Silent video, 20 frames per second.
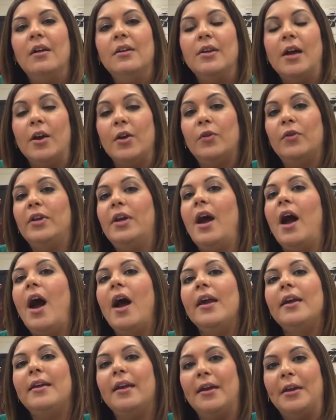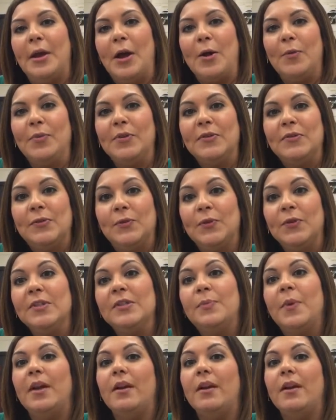Not only I can help the students,